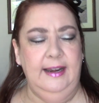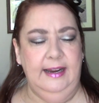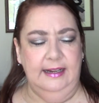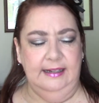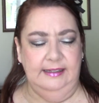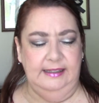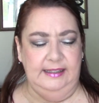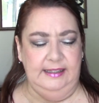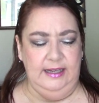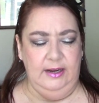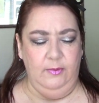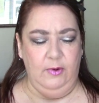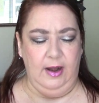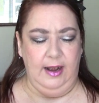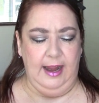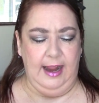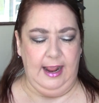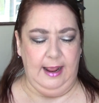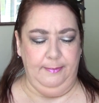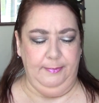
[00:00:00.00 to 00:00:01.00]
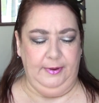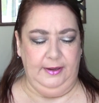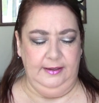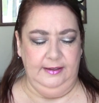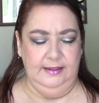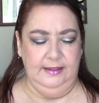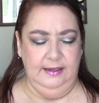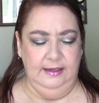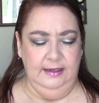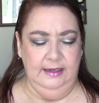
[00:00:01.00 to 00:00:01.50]
and see what
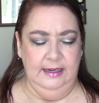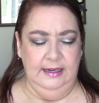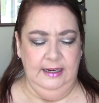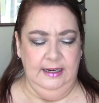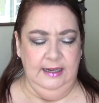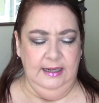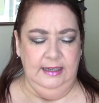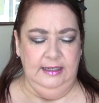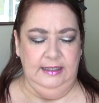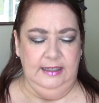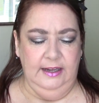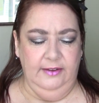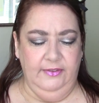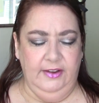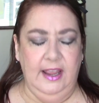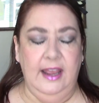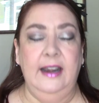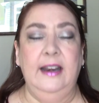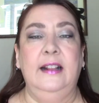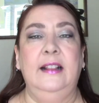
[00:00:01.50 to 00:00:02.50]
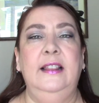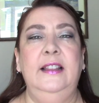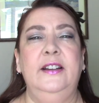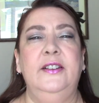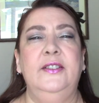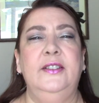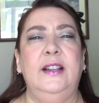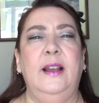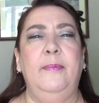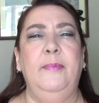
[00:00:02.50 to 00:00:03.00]
happens. See if it kind of
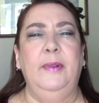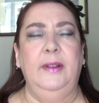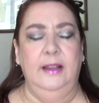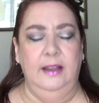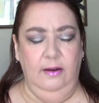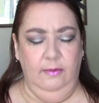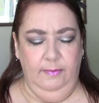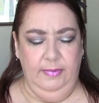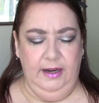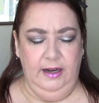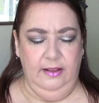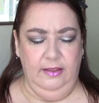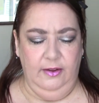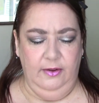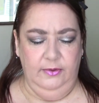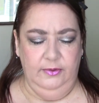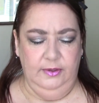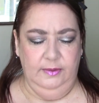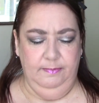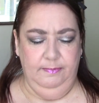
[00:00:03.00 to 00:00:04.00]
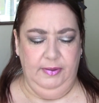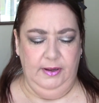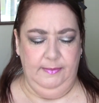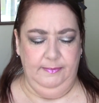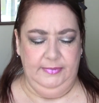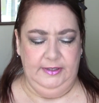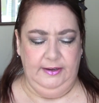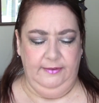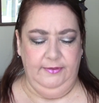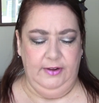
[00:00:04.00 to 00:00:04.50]
clears up a little bit of those
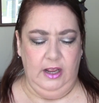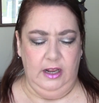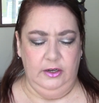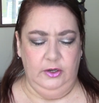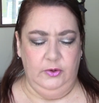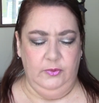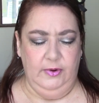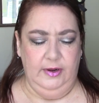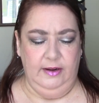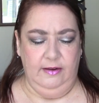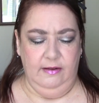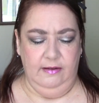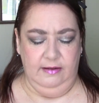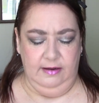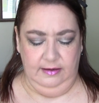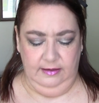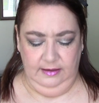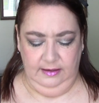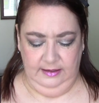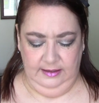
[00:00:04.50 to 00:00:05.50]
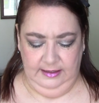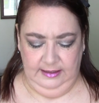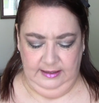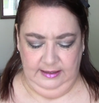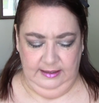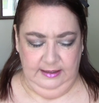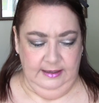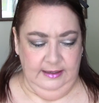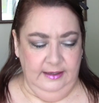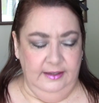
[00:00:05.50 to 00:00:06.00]
bumps I've got going on.
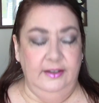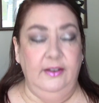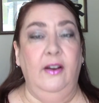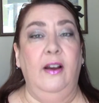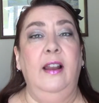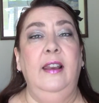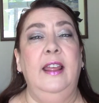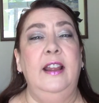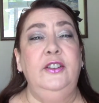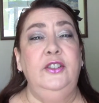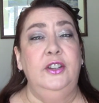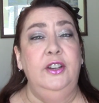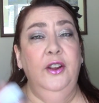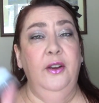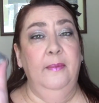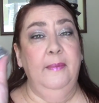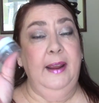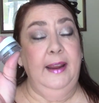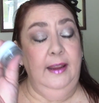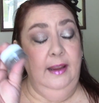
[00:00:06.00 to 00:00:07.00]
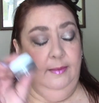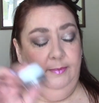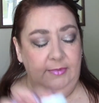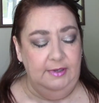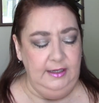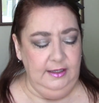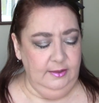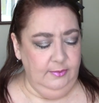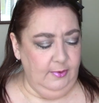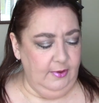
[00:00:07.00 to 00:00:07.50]
So I'll let you know my
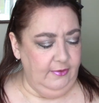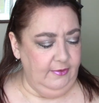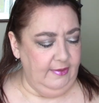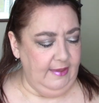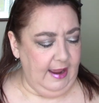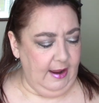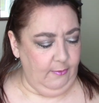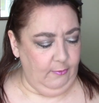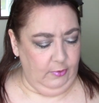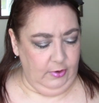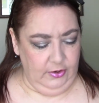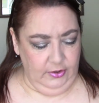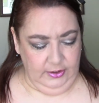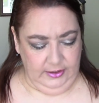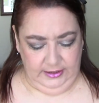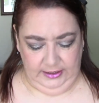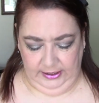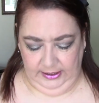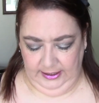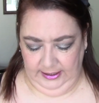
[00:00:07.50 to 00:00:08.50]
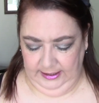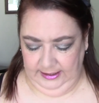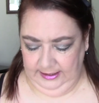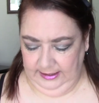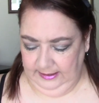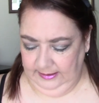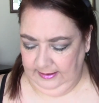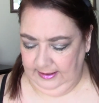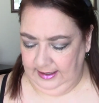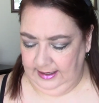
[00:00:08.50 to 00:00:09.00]
empties whether that worked.
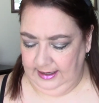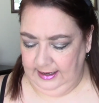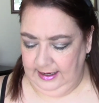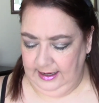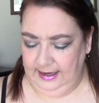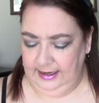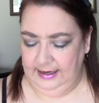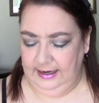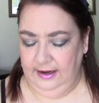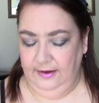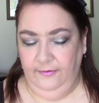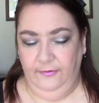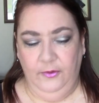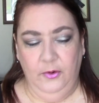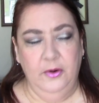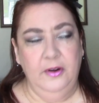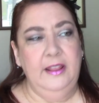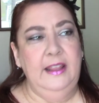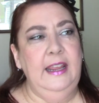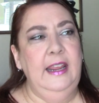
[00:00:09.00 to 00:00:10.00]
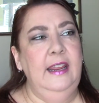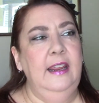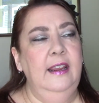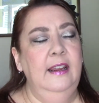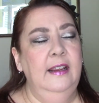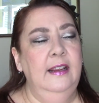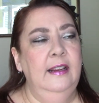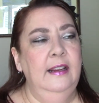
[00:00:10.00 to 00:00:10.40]
And for the